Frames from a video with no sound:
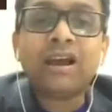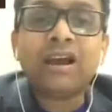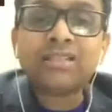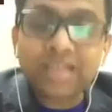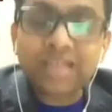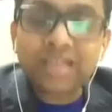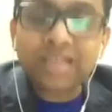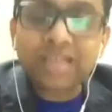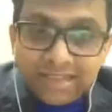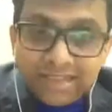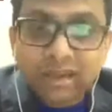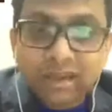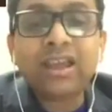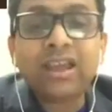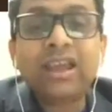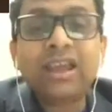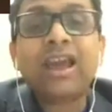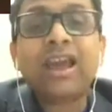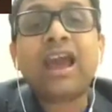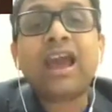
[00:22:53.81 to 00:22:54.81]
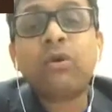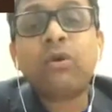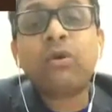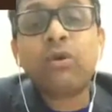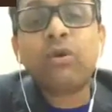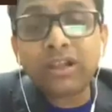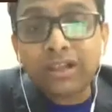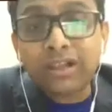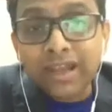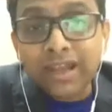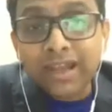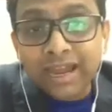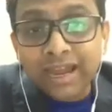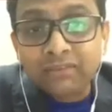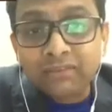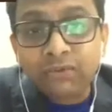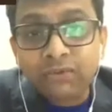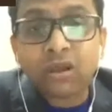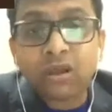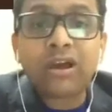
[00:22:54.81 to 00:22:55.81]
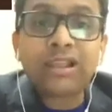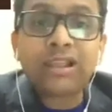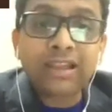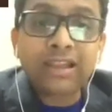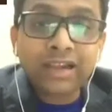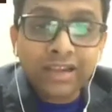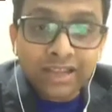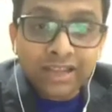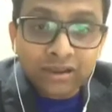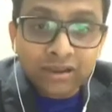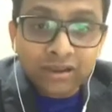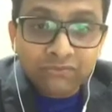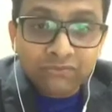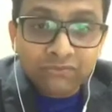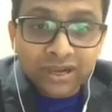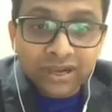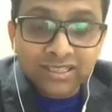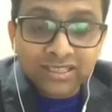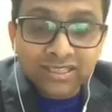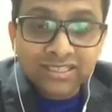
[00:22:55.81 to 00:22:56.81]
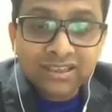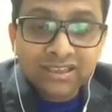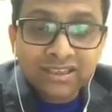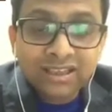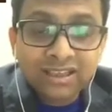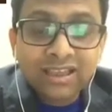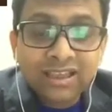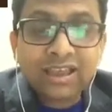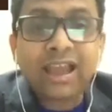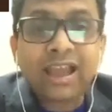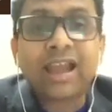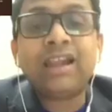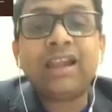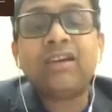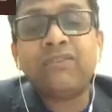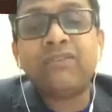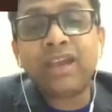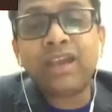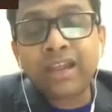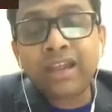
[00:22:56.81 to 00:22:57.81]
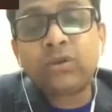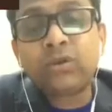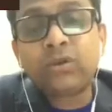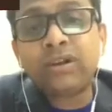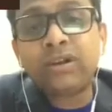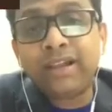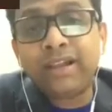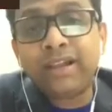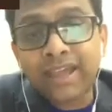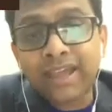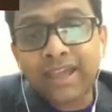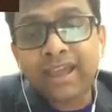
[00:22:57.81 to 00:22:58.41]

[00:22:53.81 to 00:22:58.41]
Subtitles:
Thanks a lot. Have a good night for all the Indian friends and a very good day.